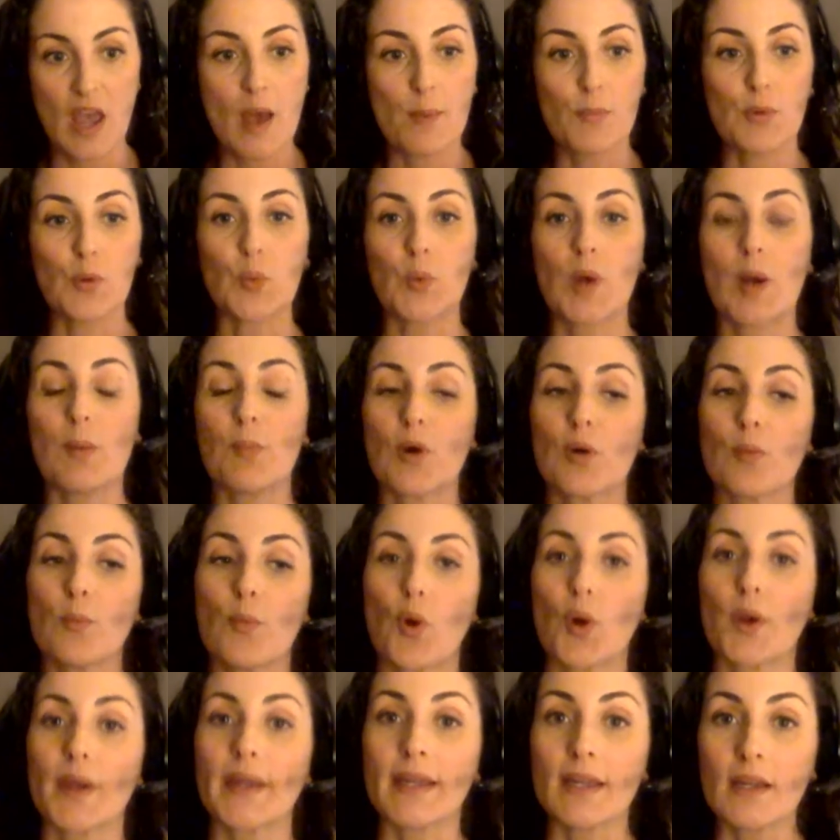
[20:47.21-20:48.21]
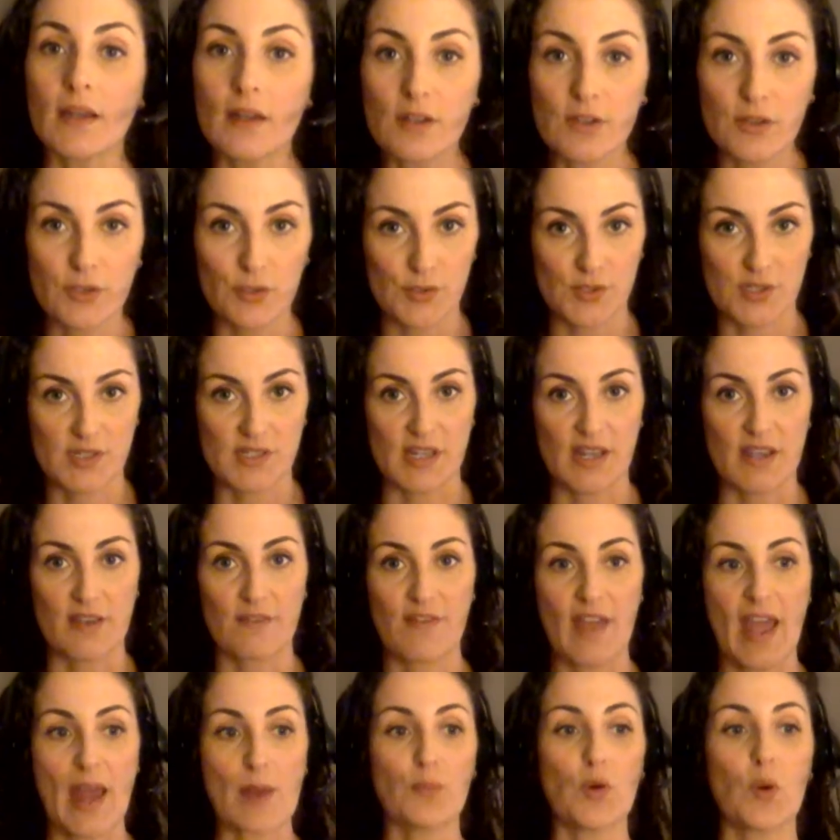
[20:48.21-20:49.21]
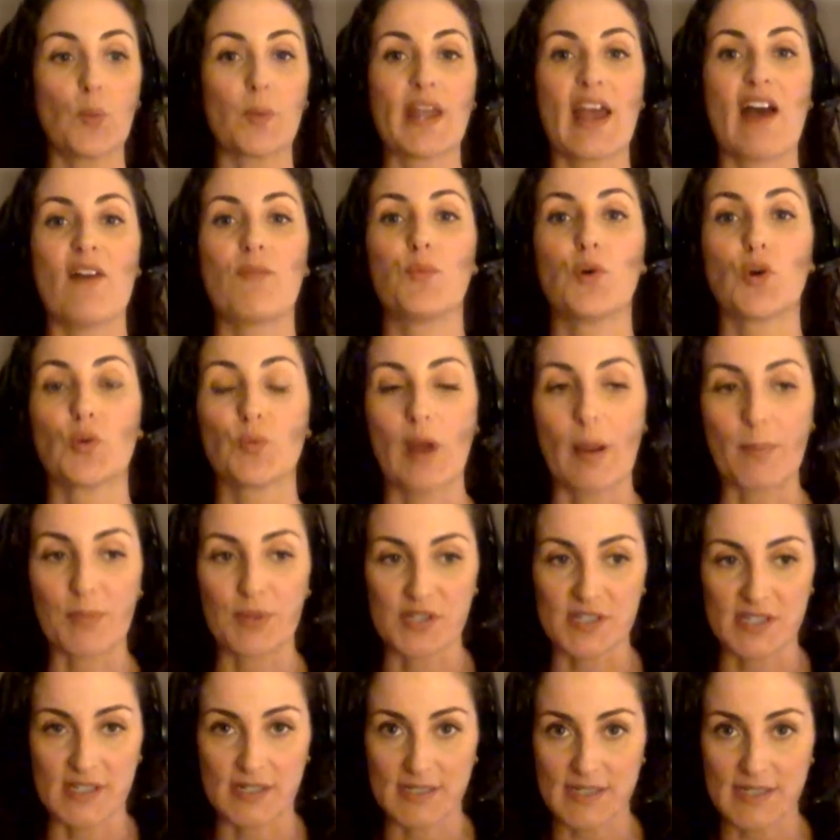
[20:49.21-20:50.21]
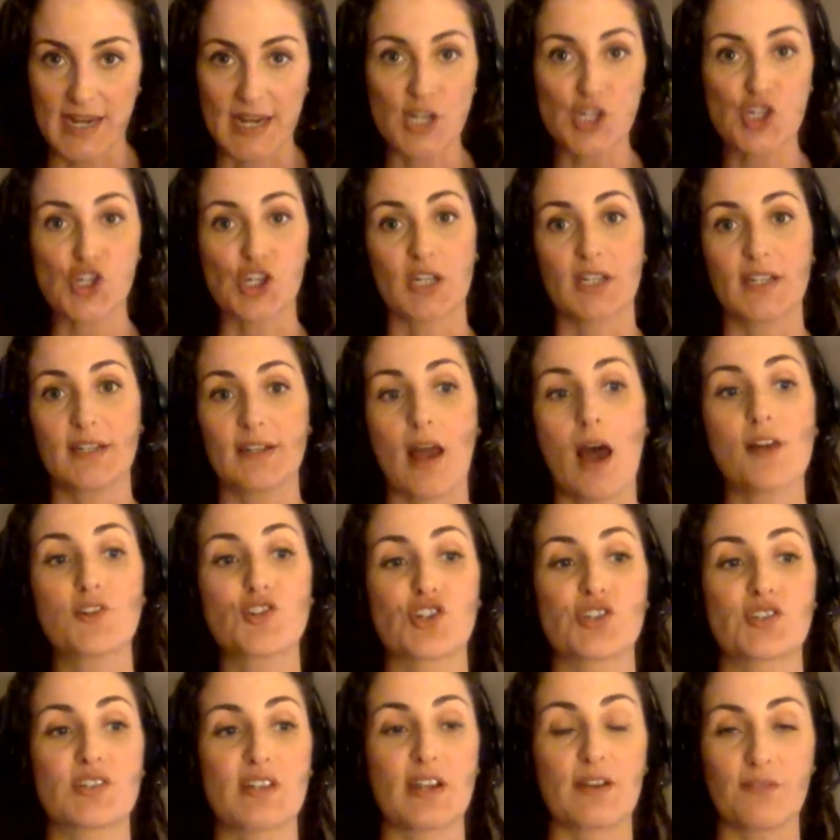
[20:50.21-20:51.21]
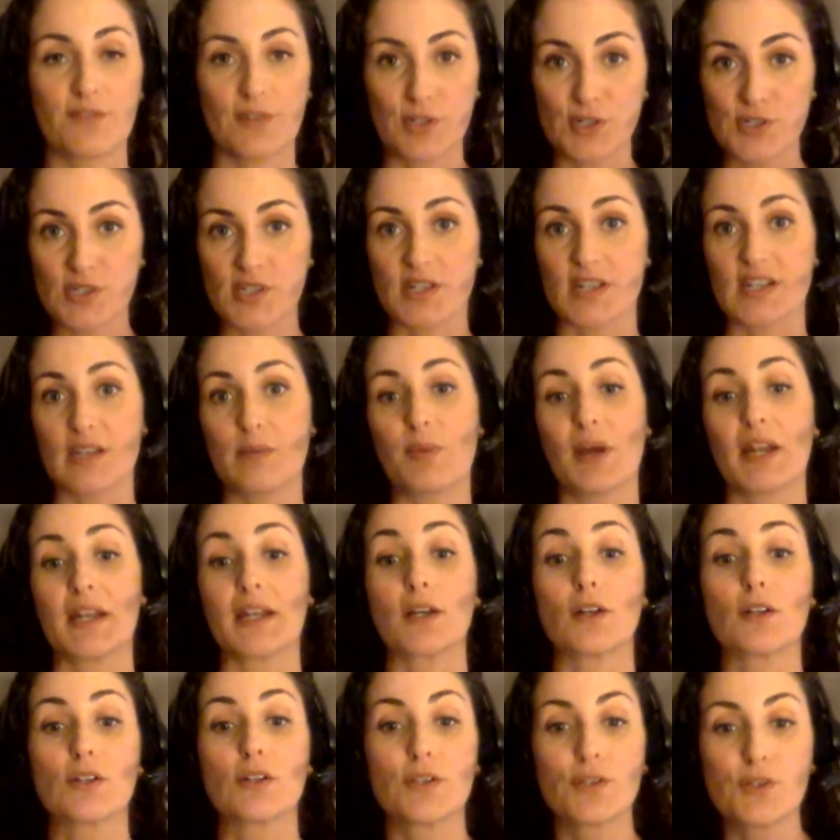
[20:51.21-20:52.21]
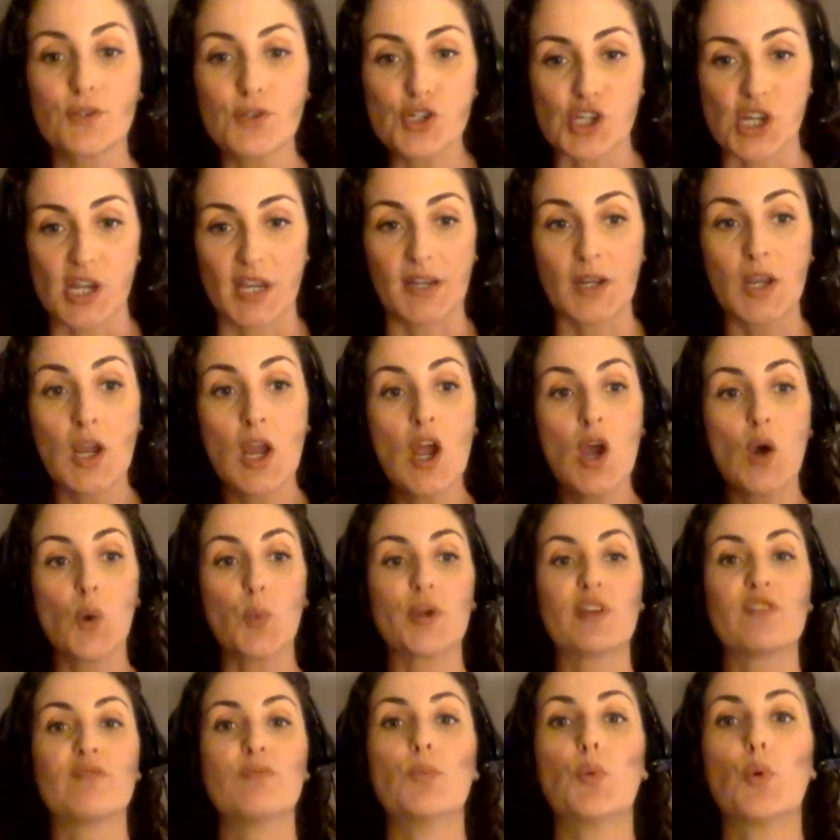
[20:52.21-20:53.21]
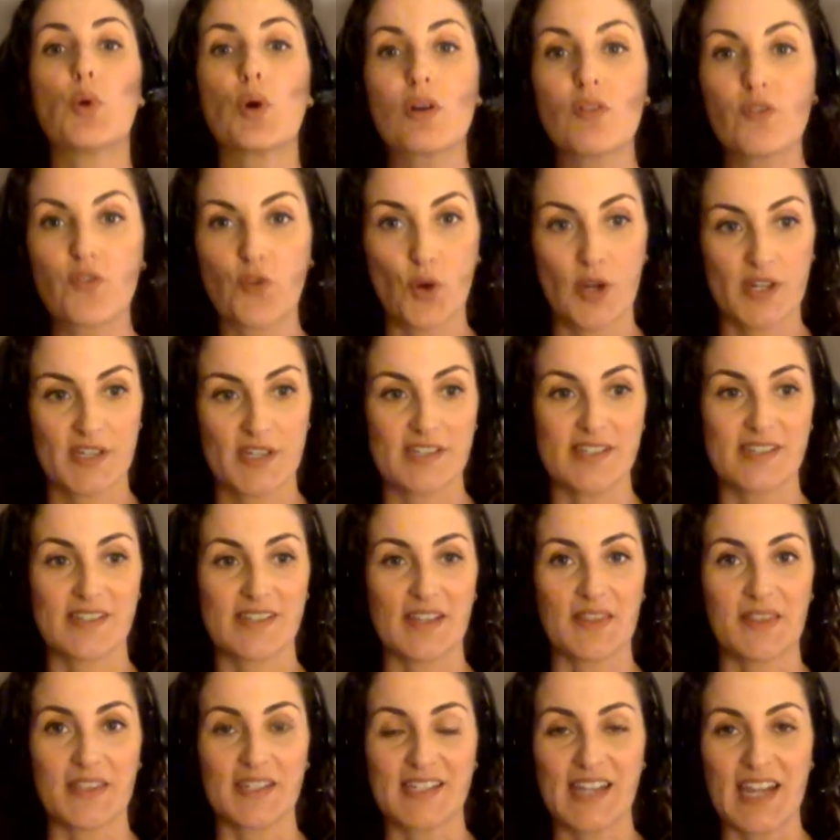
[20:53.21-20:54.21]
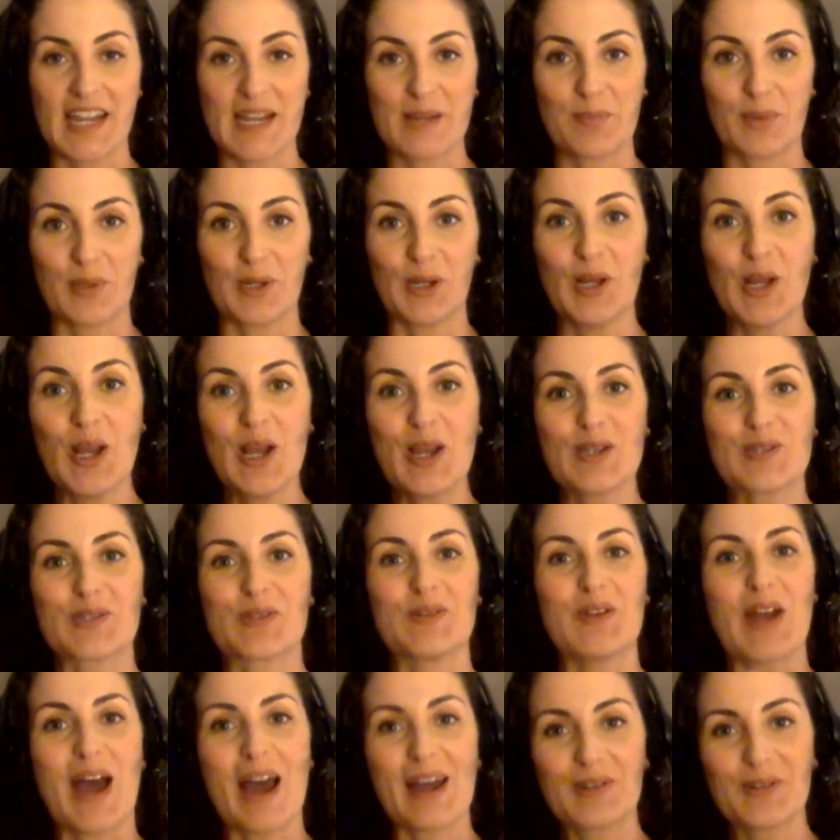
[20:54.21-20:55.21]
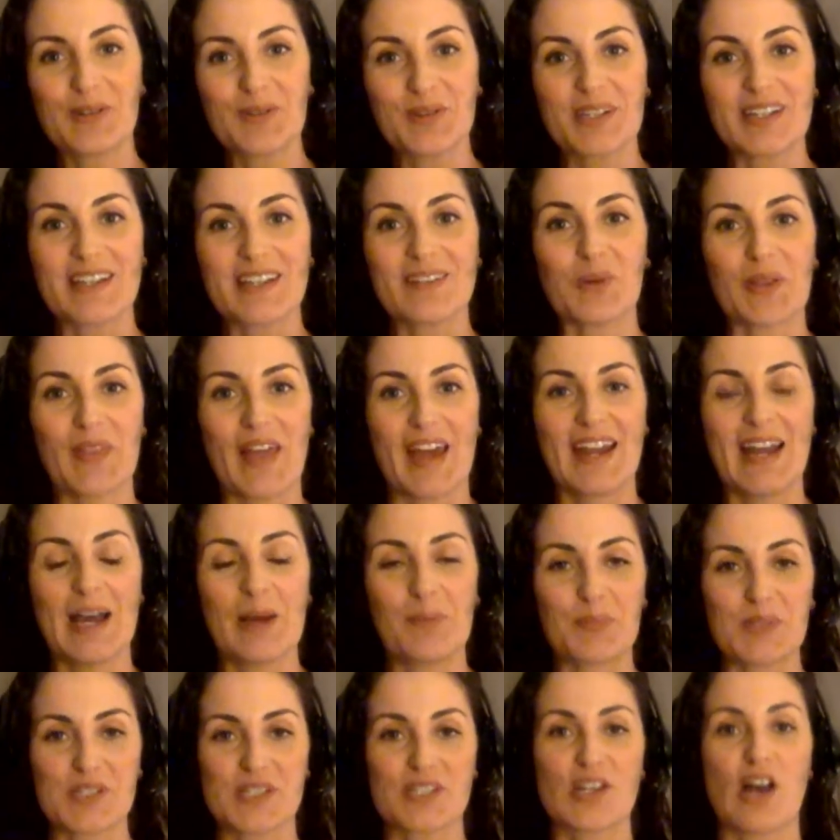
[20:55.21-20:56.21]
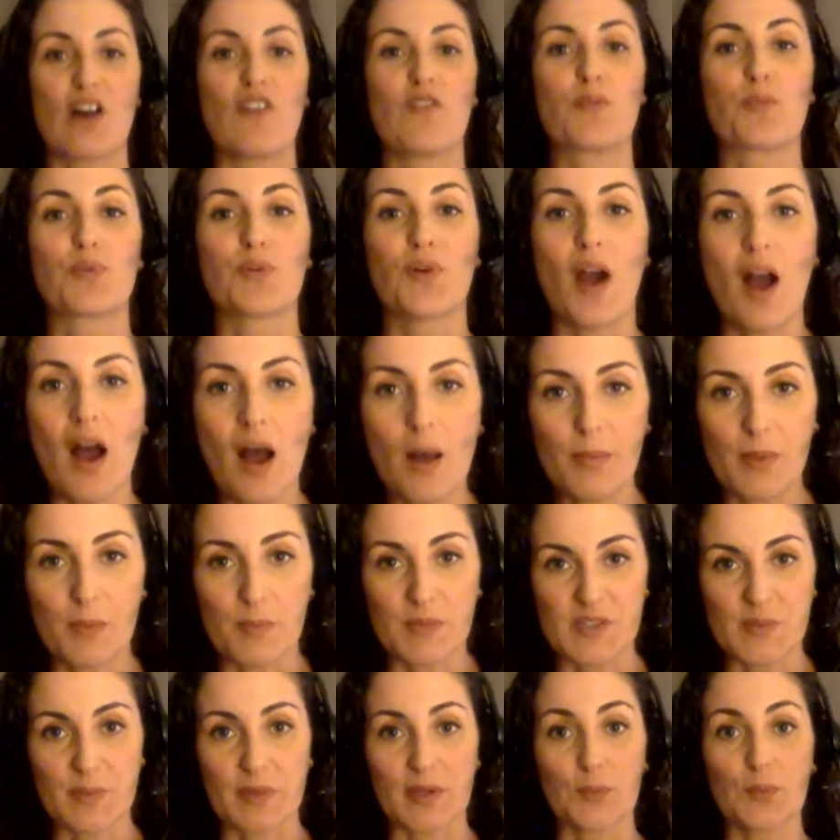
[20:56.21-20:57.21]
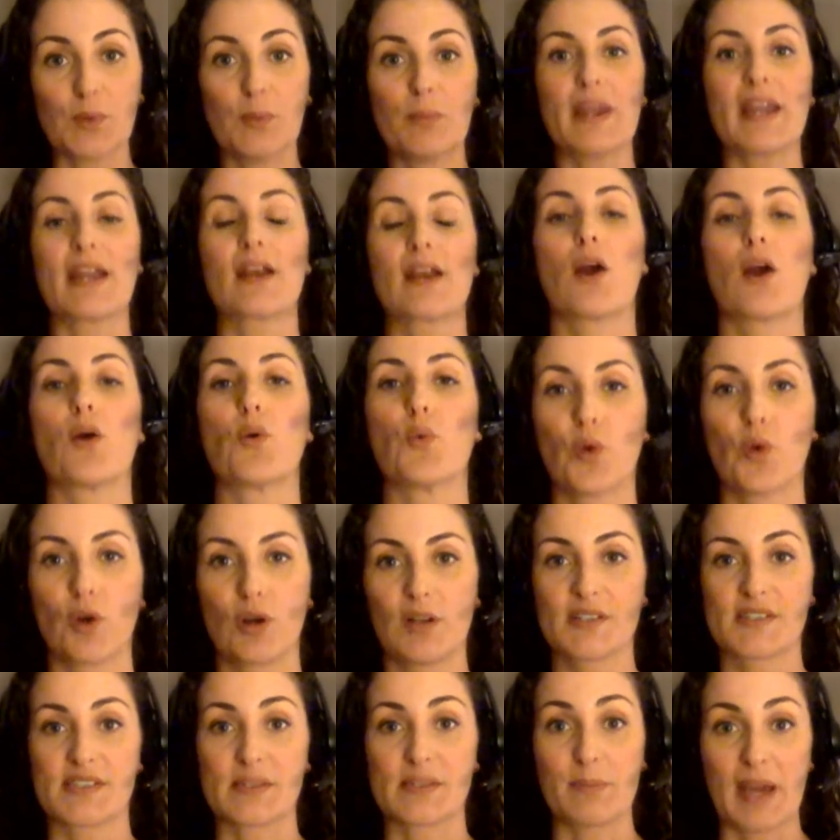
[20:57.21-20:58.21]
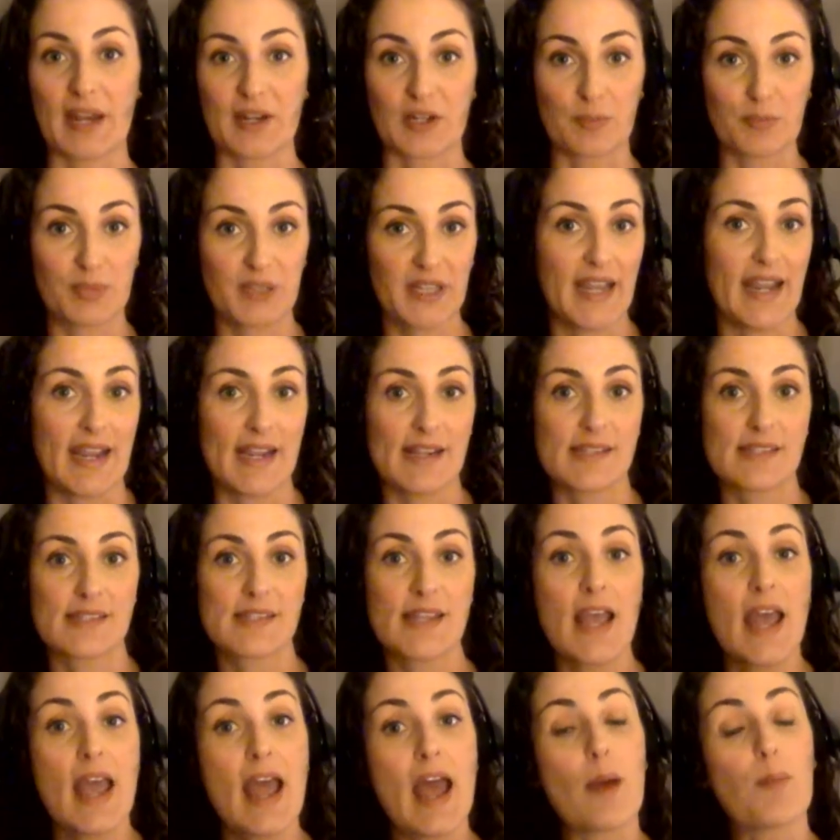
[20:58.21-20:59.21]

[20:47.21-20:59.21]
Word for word: But when we're more inclusive and when we have more representation and not just diversity but inclusion, we have more voices at the table. So not only will that help us solve problems, but it will make our worlds a better place.